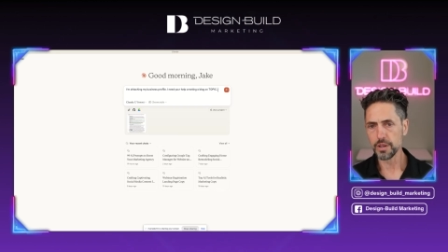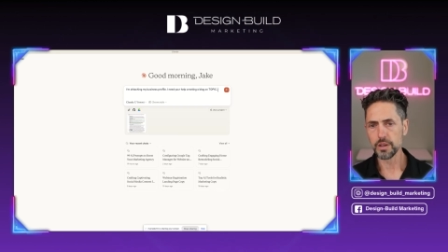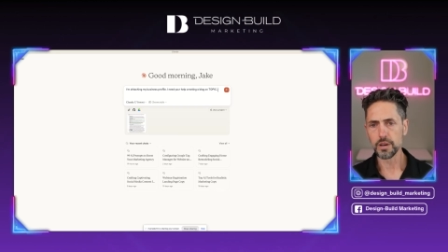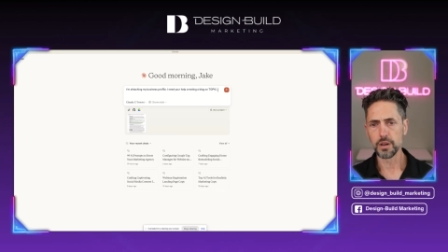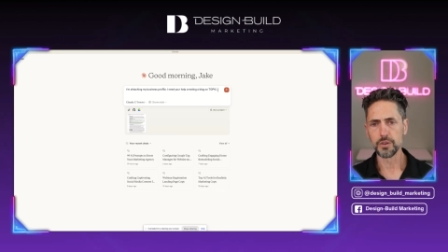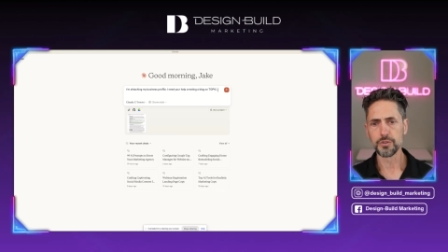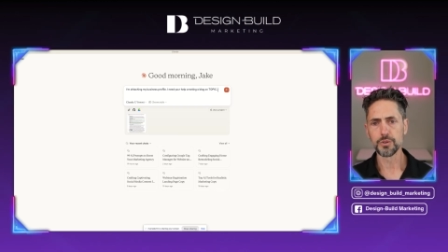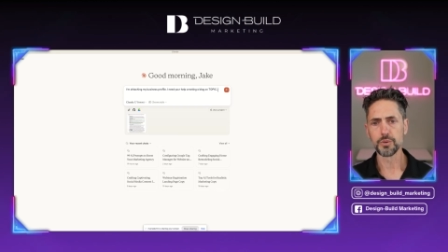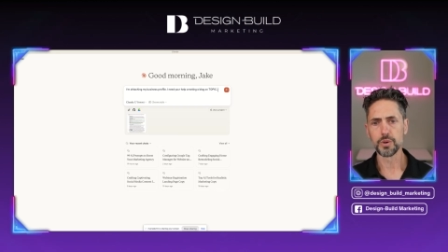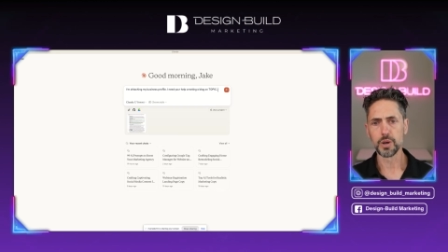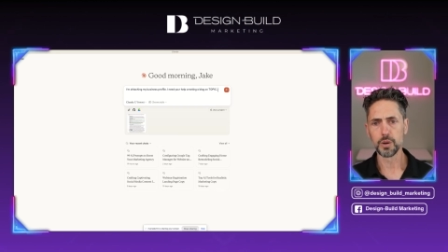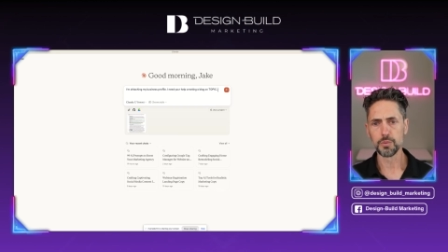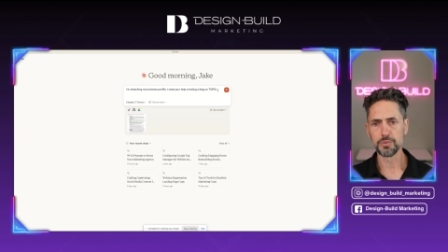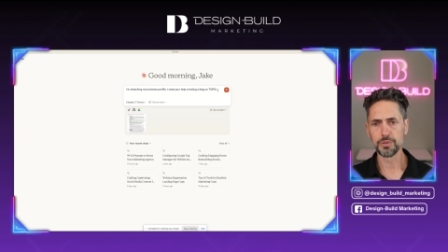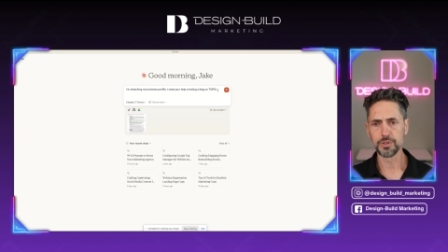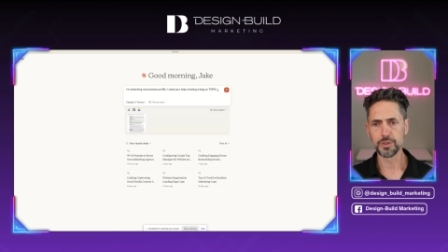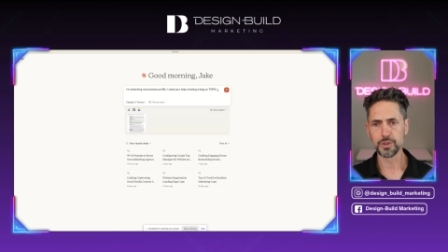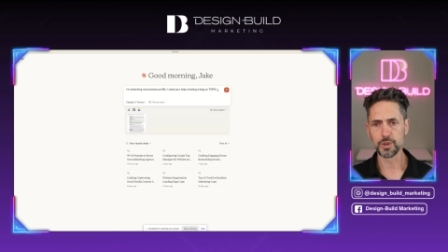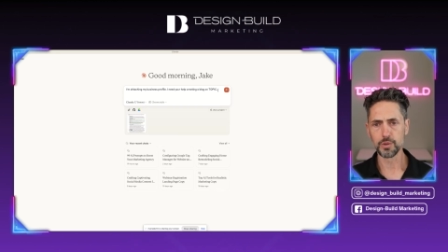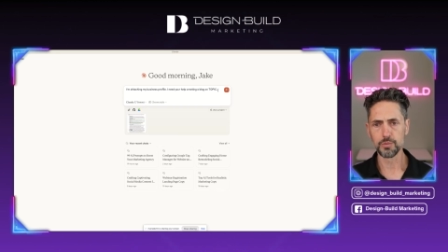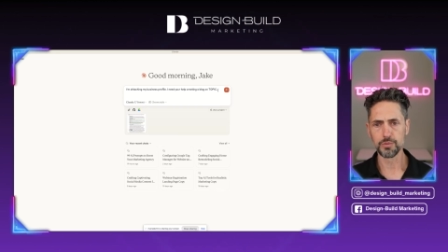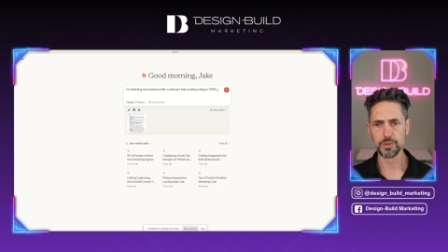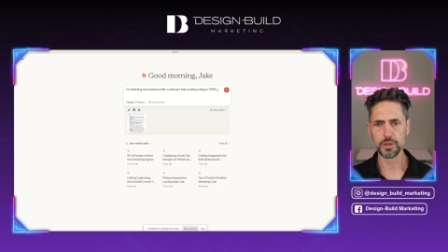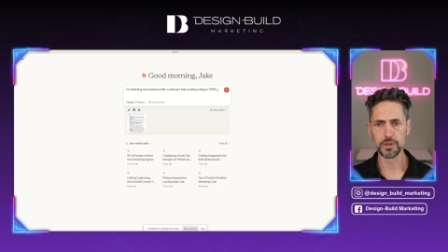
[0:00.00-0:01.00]
It also helps in
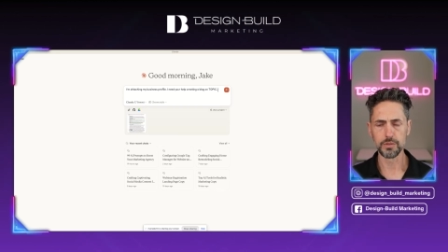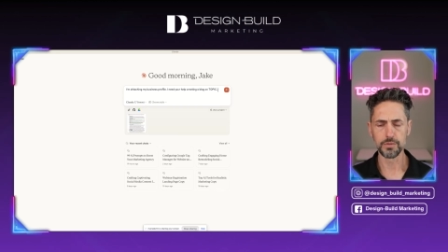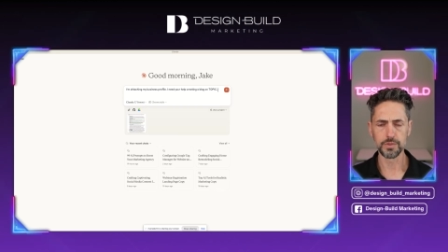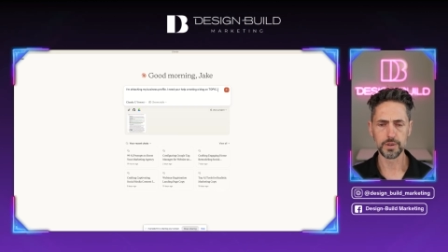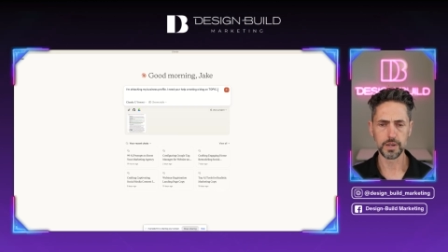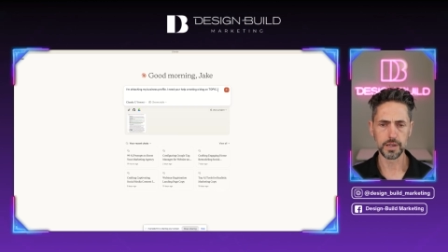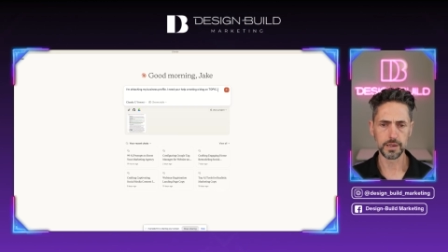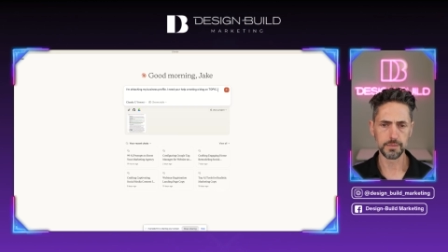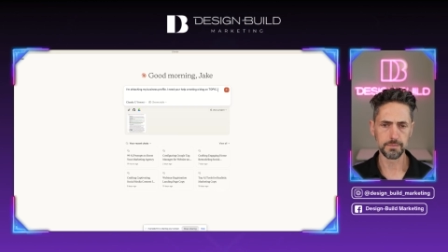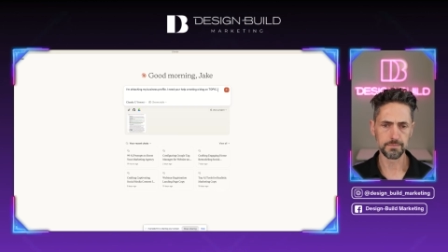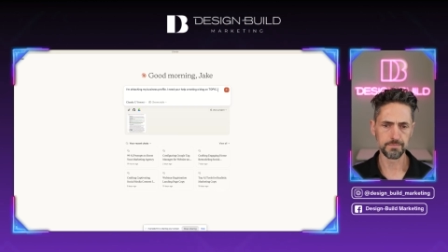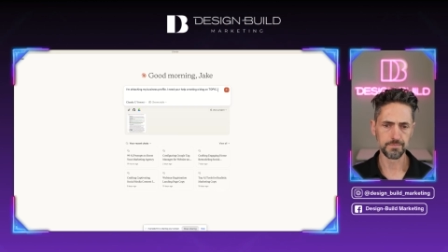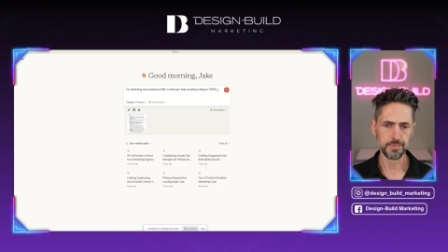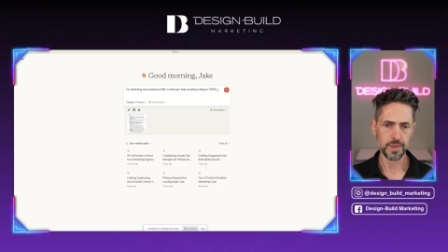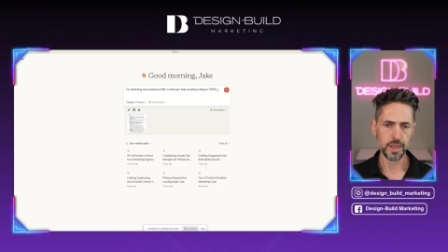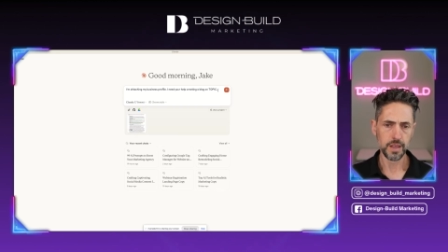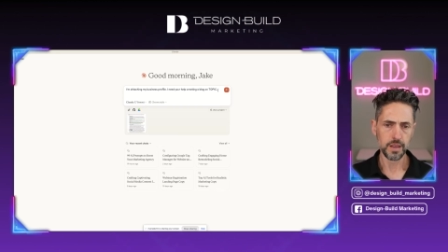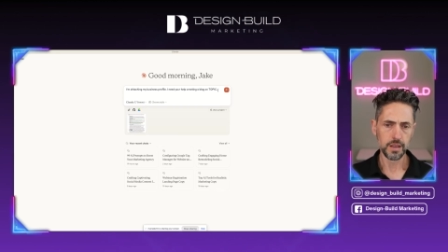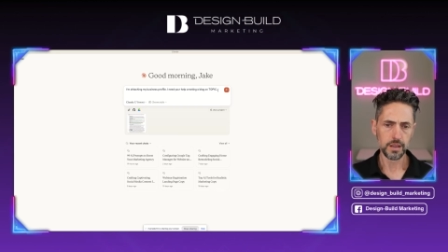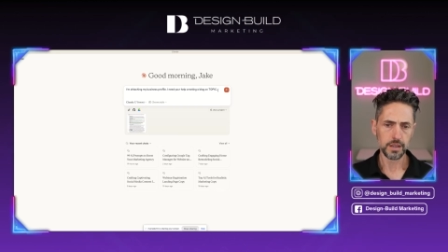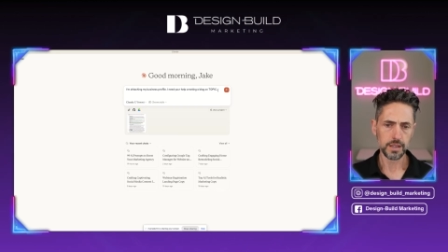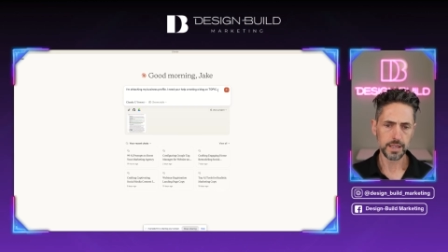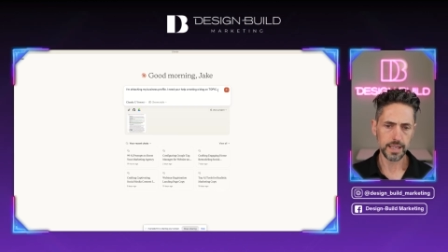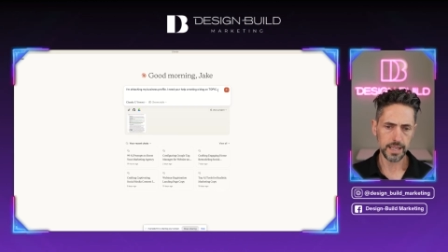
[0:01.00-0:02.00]
terms of
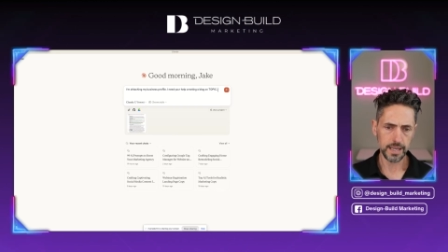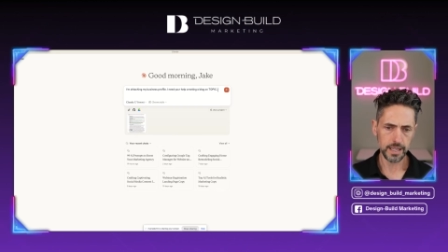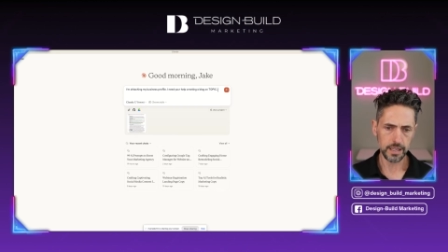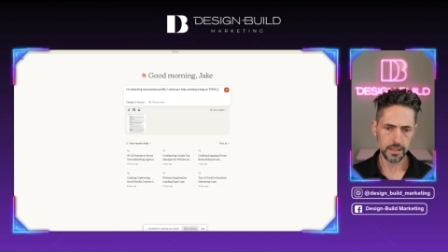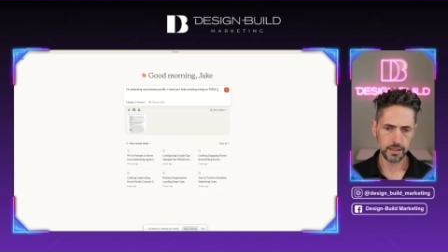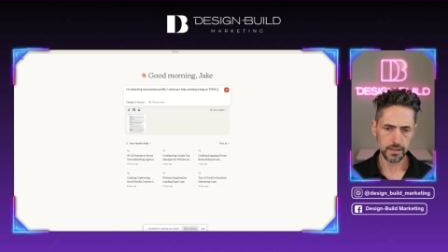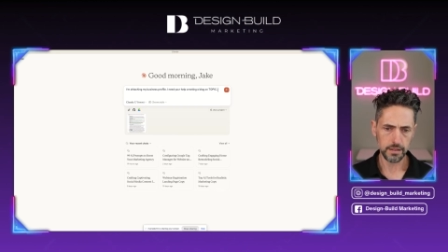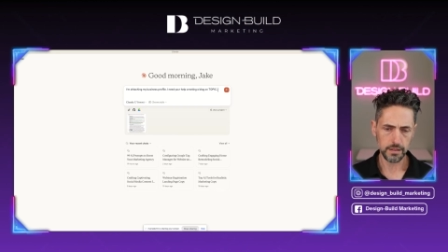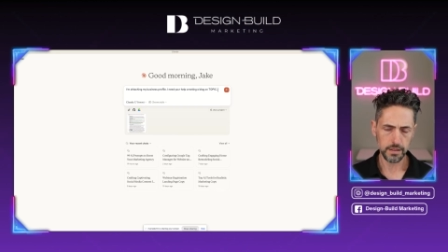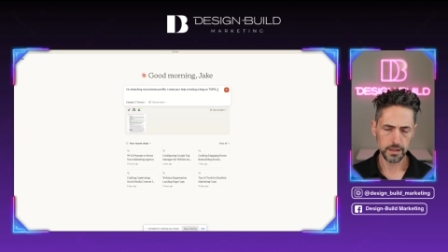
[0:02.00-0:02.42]
getting